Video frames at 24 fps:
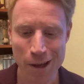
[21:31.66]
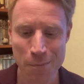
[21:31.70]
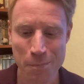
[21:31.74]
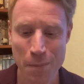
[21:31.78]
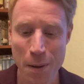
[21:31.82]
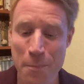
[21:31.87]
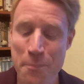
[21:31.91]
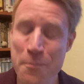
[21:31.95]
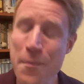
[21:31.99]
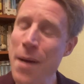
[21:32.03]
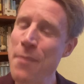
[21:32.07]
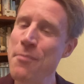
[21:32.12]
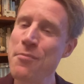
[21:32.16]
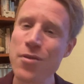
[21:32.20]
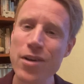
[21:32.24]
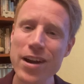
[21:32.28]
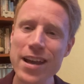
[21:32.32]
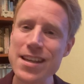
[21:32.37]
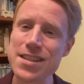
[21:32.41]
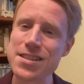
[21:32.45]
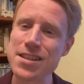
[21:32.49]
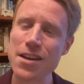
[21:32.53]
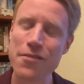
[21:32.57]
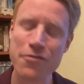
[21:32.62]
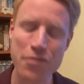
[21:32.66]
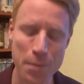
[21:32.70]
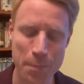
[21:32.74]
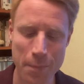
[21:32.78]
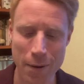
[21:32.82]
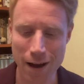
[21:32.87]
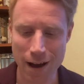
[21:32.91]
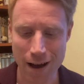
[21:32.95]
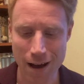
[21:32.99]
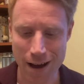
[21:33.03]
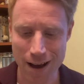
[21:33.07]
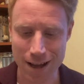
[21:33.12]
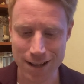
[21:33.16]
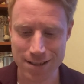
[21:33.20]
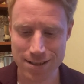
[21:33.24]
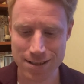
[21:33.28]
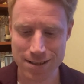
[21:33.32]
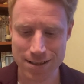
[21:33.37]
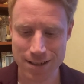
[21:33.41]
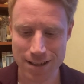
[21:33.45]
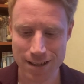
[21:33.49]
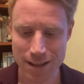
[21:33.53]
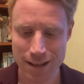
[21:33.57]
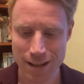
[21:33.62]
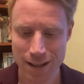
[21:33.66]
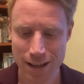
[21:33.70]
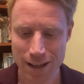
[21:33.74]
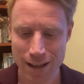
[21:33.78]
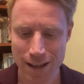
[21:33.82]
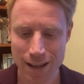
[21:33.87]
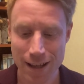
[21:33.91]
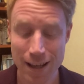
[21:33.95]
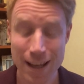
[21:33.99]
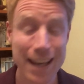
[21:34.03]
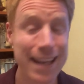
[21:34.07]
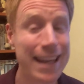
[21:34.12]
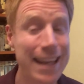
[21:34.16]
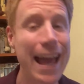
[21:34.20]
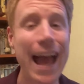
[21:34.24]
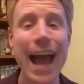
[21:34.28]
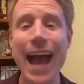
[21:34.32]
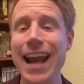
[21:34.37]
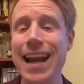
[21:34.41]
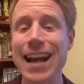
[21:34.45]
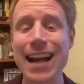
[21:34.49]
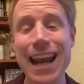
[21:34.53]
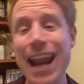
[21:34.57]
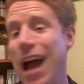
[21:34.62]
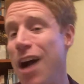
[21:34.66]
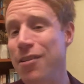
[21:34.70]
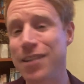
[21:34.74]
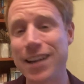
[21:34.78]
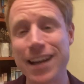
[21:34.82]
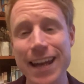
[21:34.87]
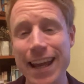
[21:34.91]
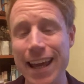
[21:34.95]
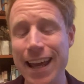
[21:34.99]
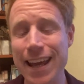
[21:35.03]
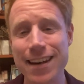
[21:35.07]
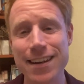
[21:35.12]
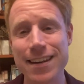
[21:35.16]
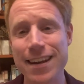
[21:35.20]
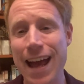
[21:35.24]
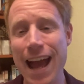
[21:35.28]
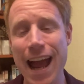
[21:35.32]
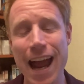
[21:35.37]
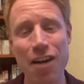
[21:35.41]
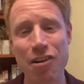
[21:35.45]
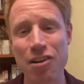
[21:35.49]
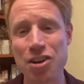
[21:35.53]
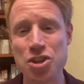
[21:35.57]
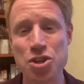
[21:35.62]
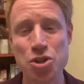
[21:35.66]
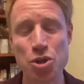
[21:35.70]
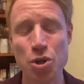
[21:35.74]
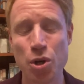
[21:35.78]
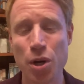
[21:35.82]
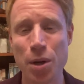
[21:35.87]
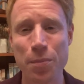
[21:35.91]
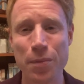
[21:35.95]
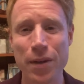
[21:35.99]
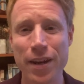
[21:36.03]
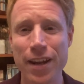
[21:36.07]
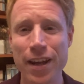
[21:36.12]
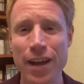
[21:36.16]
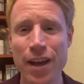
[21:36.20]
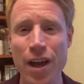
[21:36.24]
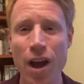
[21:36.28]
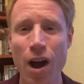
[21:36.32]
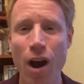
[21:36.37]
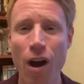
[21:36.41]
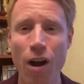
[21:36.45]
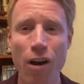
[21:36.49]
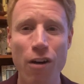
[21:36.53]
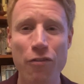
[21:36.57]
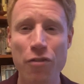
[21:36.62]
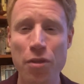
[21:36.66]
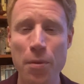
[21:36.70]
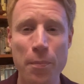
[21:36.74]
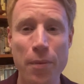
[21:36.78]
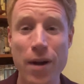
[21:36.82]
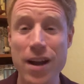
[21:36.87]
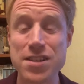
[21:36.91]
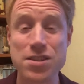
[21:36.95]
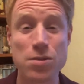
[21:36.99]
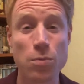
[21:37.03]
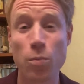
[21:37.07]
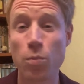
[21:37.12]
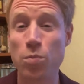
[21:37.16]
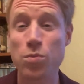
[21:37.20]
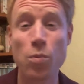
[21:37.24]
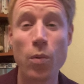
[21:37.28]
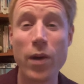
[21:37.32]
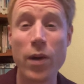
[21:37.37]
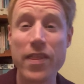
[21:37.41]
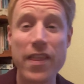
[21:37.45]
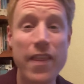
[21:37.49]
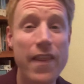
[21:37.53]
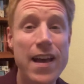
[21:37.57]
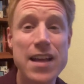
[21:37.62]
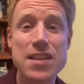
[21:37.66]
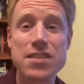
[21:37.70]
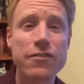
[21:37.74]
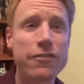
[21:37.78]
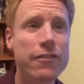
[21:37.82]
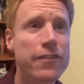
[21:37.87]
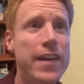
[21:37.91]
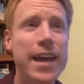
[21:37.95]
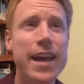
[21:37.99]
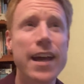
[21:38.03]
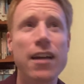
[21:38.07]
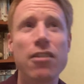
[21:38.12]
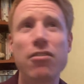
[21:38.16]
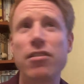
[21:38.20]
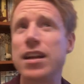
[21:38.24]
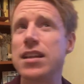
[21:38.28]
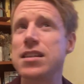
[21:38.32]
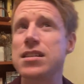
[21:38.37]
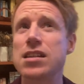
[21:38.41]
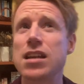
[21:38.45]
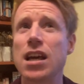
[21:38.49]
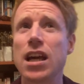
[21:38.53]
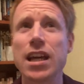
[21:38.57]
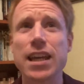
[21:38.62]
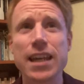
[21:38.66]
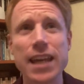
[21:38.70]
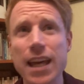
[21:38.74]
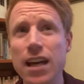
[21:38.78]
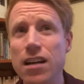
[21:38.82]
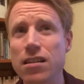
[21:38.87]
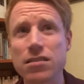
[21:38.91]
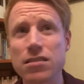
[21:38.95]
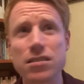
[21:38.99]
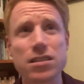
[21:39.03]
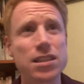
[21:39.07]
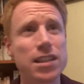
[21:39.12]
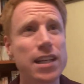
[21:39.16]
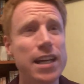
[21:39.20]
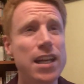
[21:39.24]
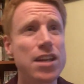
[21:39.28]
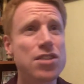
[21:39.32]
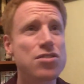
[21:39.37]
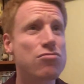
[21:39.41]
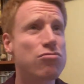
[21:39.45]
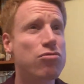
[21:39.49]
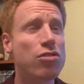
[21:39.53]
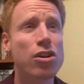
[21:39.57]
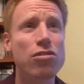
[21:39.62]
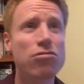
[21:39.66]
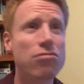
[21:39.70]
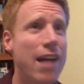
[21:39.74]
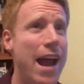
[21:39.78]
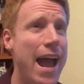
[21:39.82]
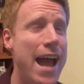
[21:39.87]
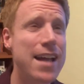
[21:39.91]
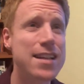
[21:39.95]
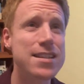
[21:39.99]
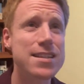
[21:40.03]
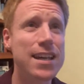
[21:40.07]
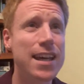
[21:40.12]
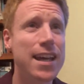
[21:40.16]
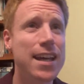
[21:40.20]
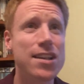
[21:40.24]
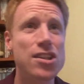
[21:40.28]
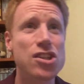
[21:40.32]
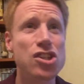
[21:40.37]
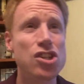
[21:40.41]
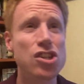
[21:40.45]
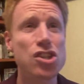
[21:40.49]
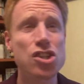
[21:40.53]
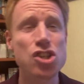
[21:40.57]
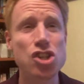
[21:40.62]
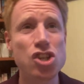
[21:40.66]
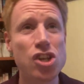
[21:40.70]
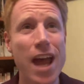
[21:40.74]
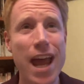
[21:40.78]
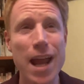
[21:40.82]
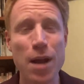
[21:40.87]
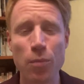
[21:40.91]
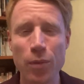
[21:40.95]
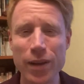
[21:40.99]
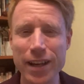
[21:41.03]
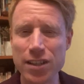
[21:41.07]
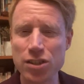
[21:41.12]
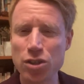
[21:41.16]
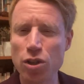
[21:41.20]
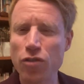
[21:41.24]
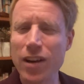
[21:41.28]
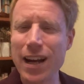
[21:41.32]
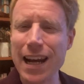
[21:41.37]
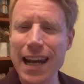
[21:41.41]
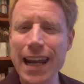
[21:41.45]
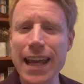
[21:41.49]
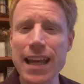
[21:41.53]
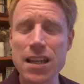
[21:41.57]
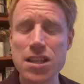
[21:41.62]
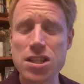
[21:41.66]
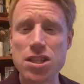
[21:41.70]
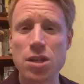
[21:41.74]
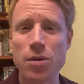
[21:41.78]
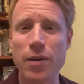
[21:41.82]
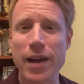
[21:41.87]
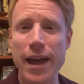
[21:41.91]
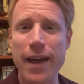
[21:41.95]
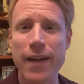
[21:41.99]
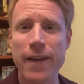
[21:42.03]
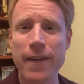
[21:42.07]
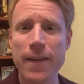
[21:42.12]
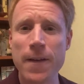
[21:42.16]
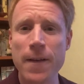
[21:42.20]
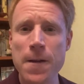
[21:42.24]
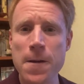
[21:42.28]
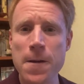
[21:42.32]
But memories of the past can cloud and hinder our enjoyment of the present. Whether that's fear, it's guilt, it's regret, it's shame. We can sort of cling to it